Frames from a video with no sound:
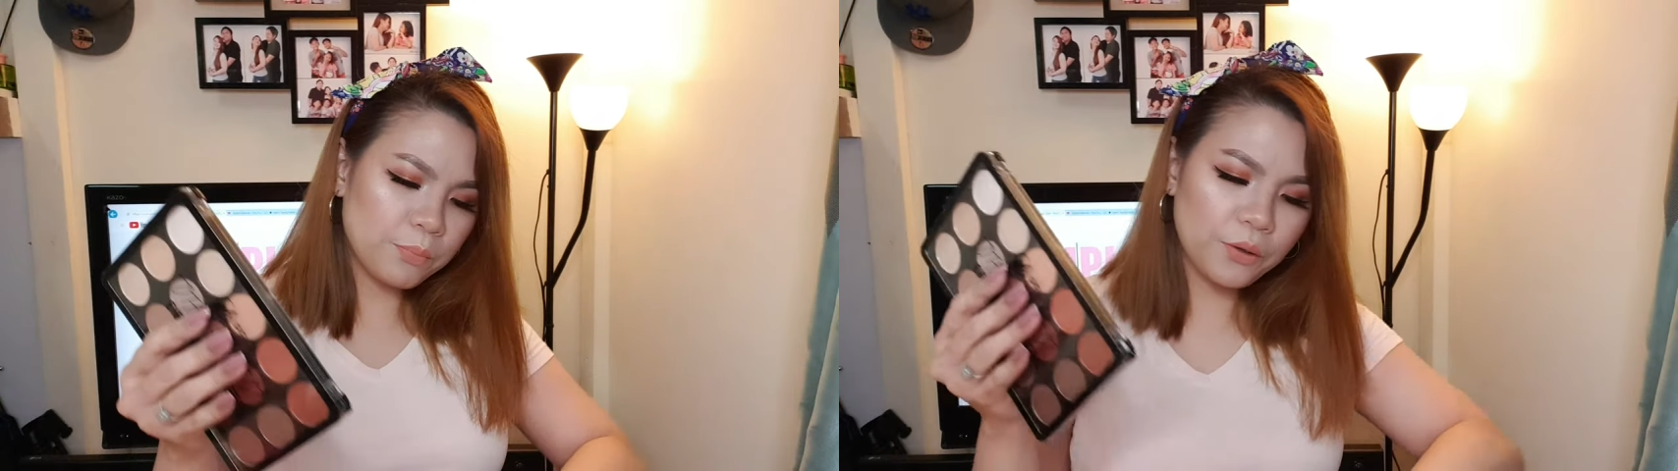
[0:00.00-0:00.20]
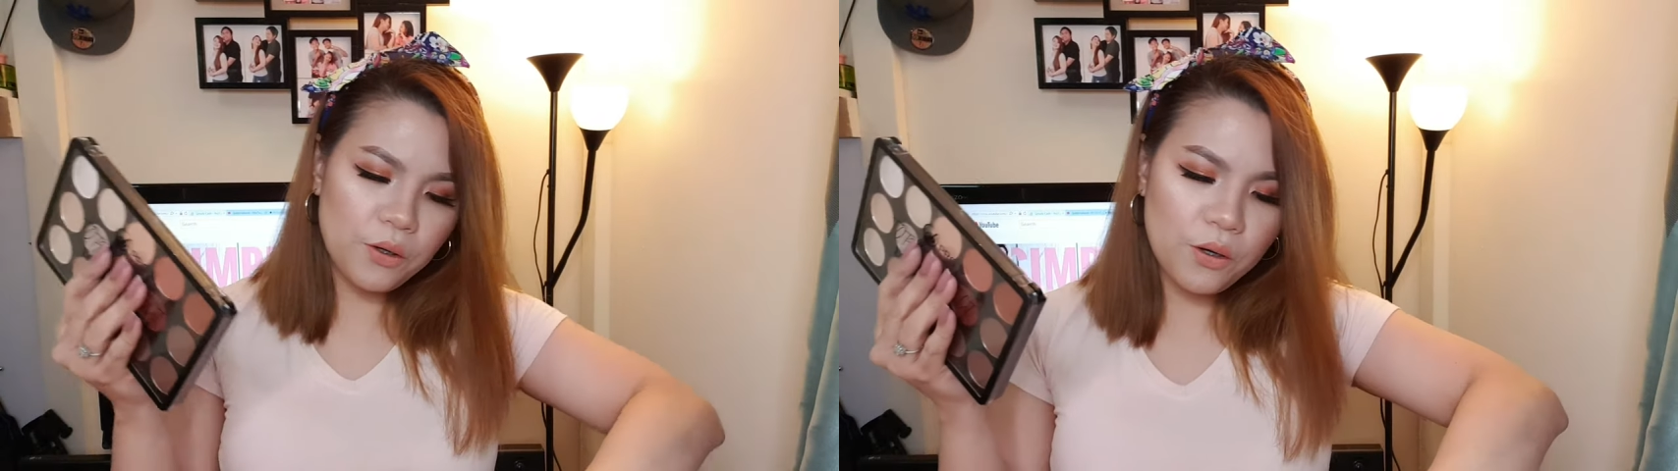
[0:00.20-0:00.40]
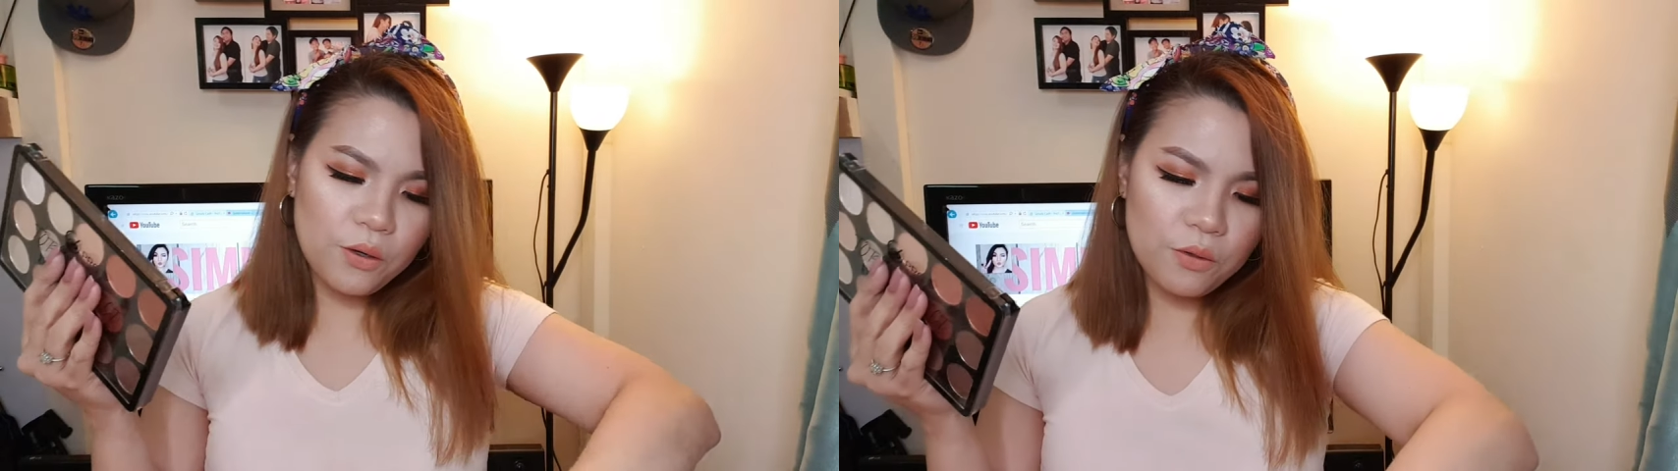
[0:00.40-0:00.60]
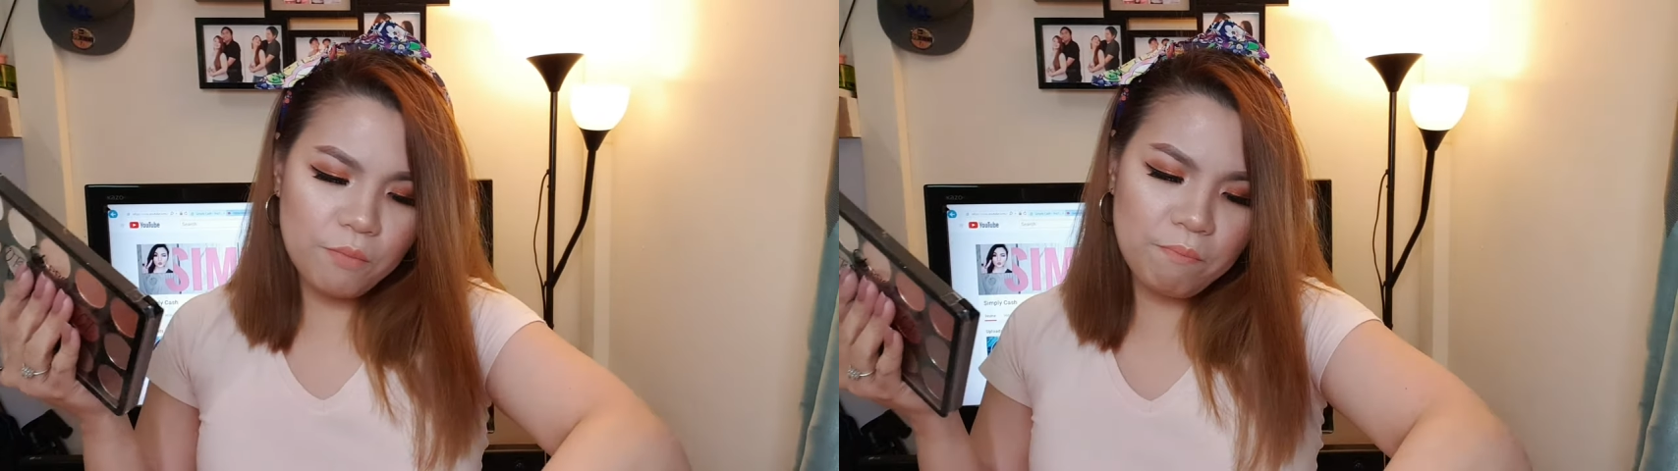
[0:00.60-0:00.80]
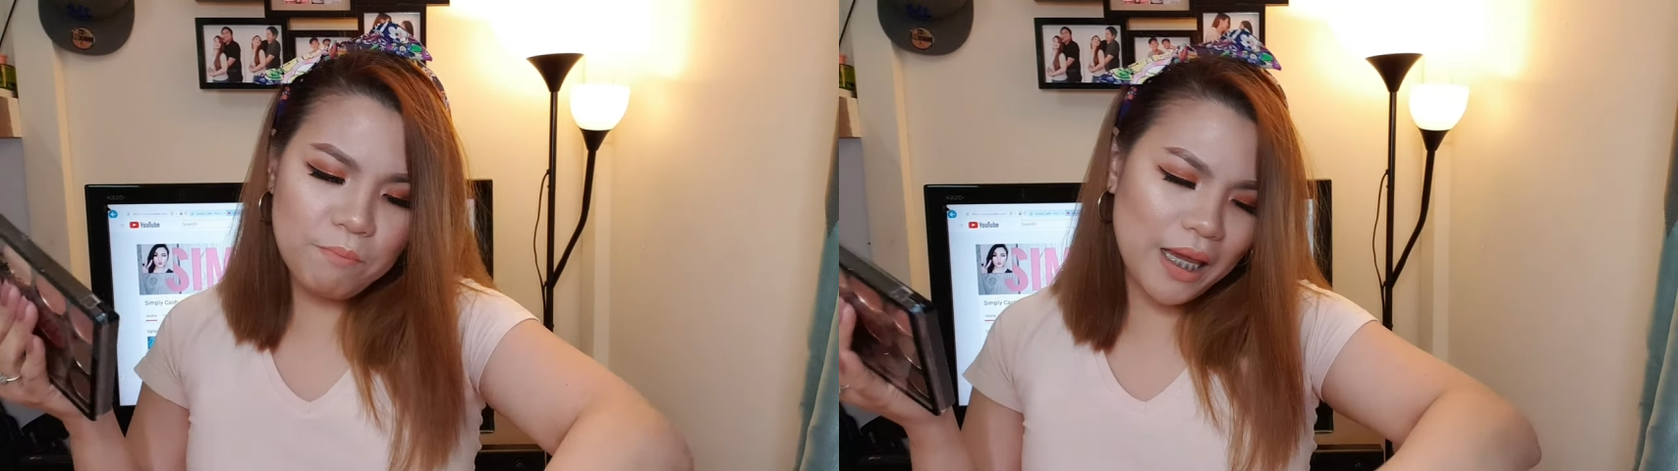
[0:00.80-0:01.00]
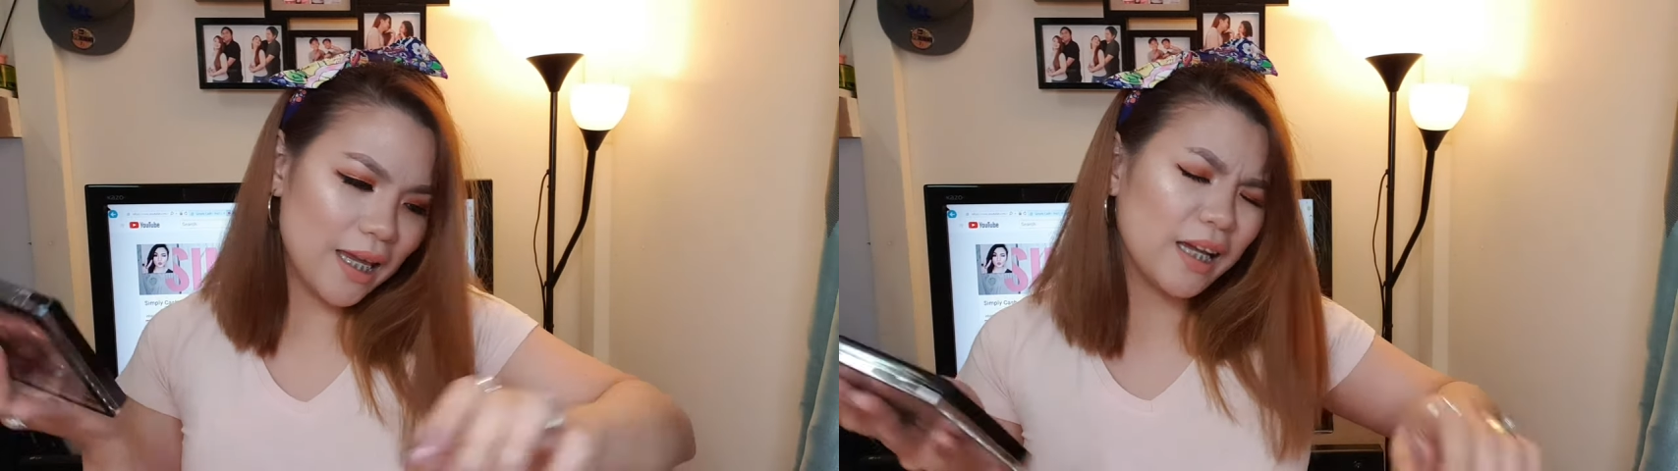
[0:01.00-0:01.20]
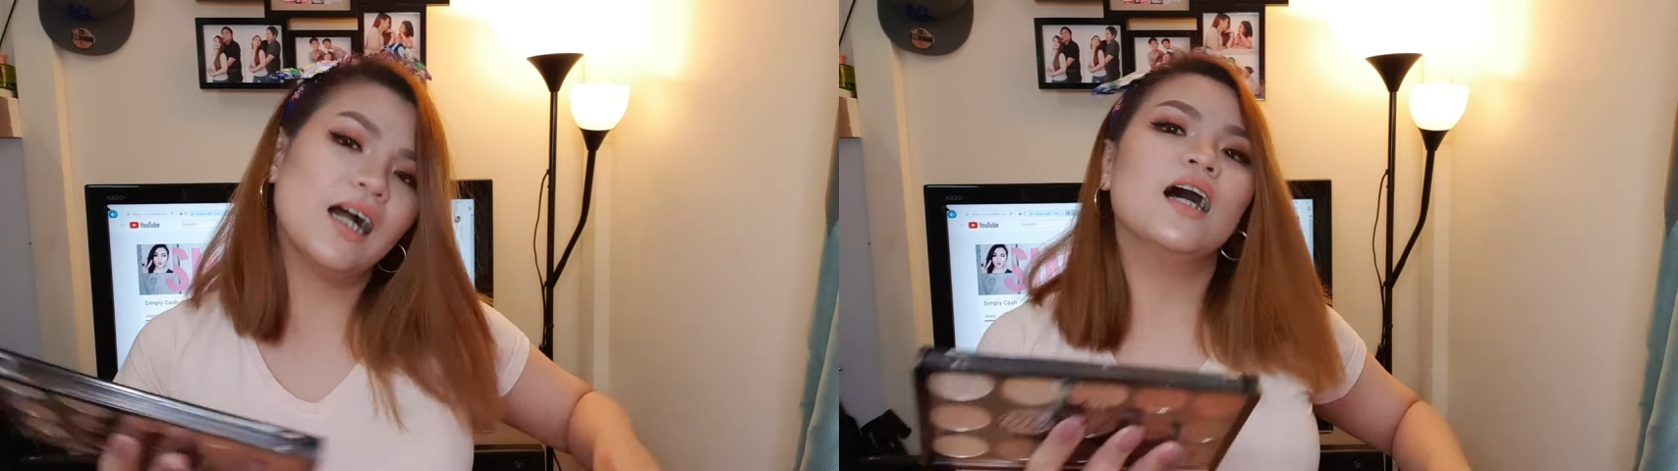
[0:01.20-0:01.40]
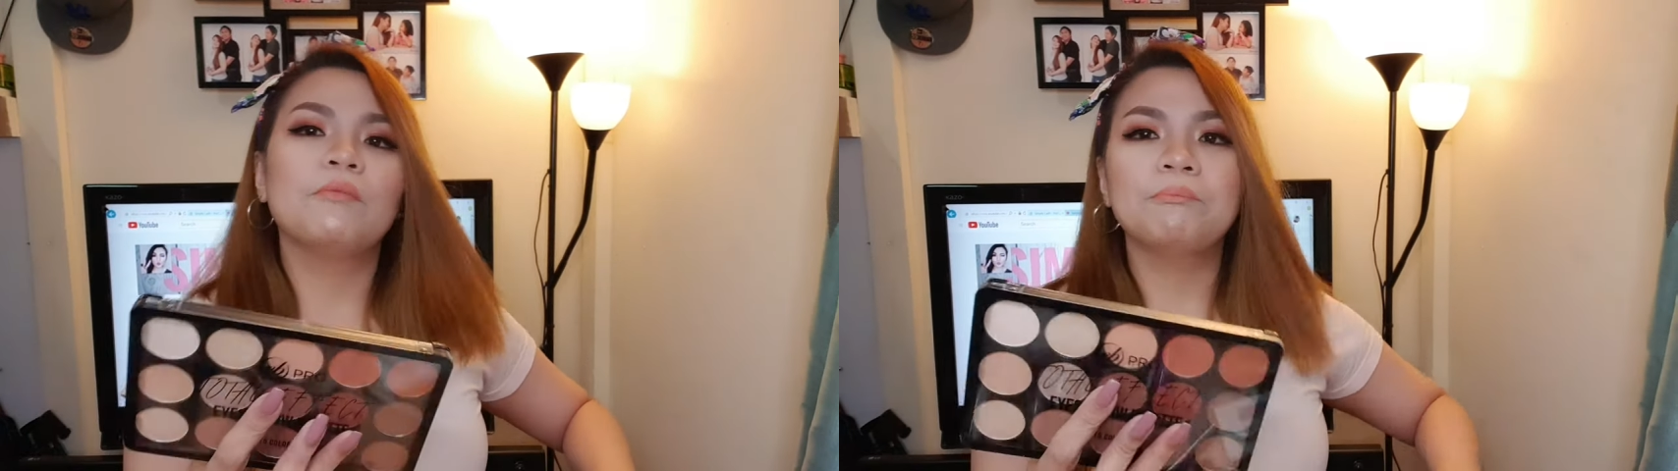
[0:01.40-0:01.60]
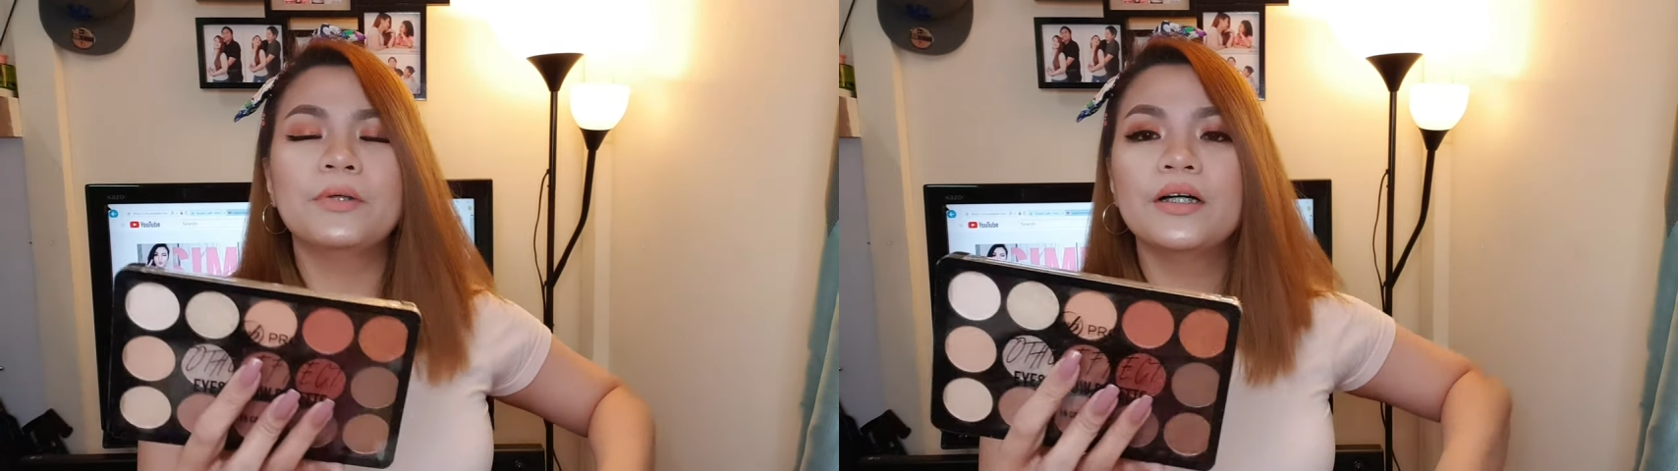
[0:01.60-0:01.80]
Pro makeup,